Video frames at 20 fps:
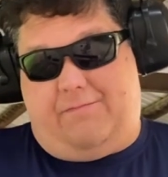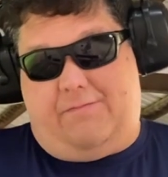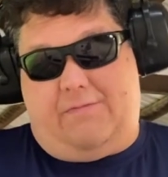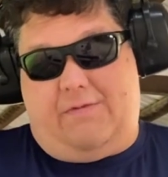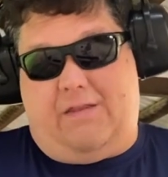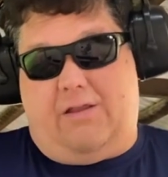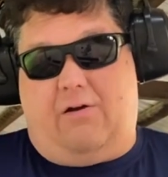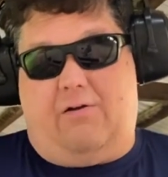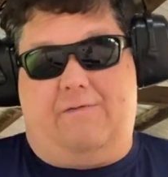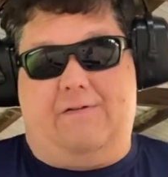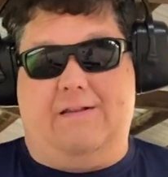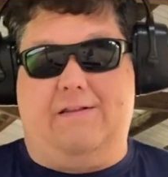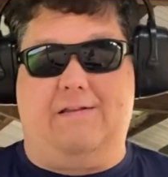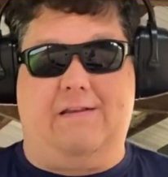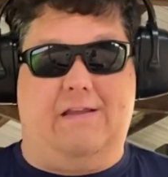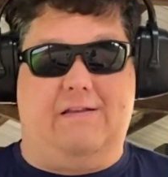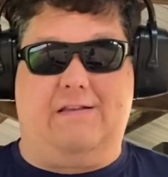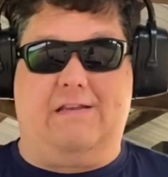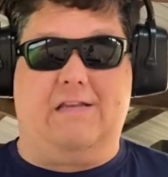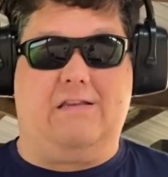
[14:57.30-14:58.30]
if
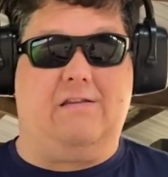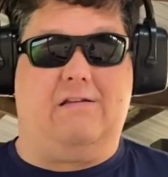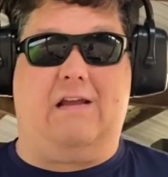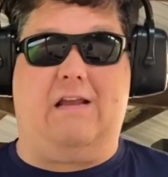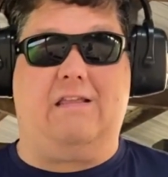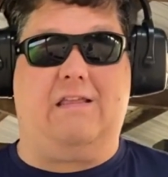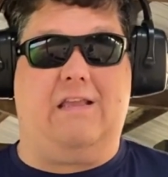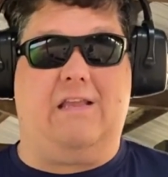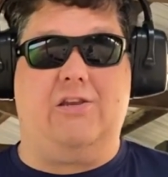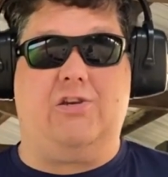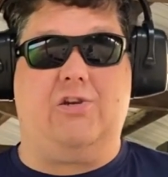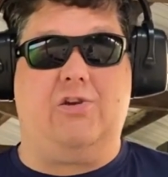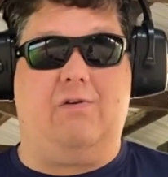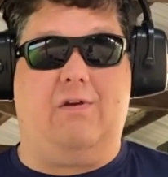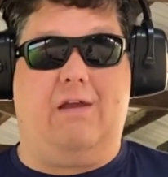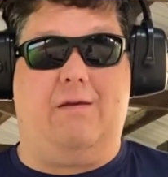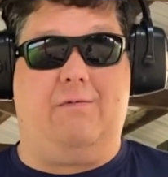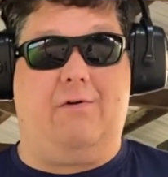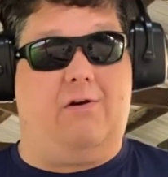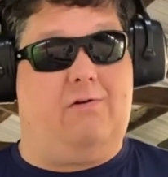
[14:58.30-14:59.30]
it doesn't like the issue
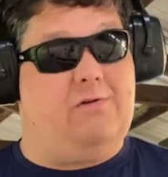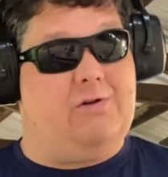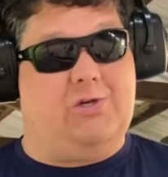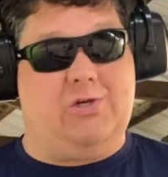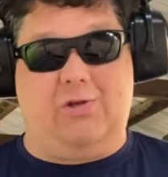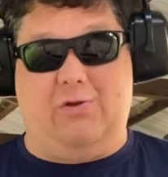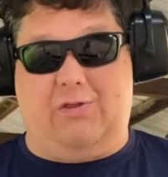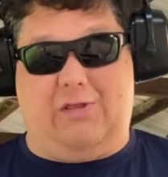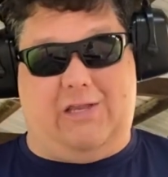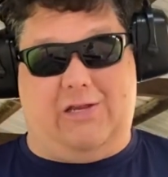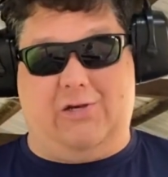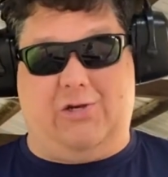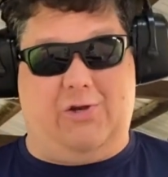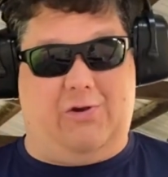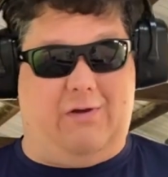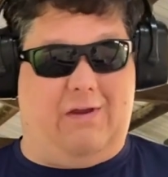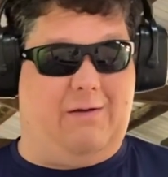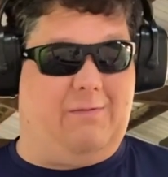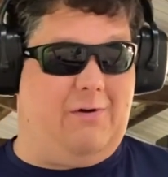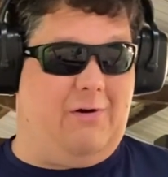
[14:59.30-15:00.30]
ammo, I wouldn't shoot the
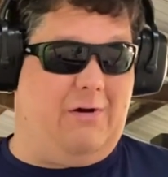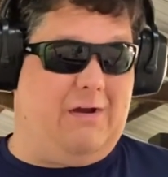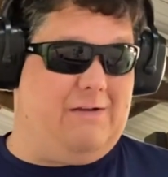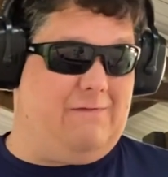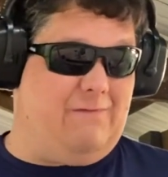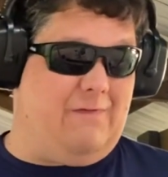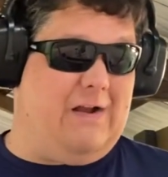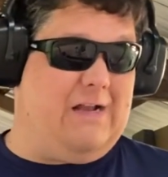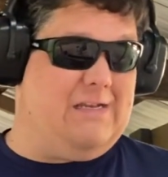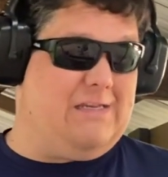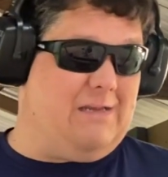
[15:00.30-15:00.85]
issue ammo. I'd find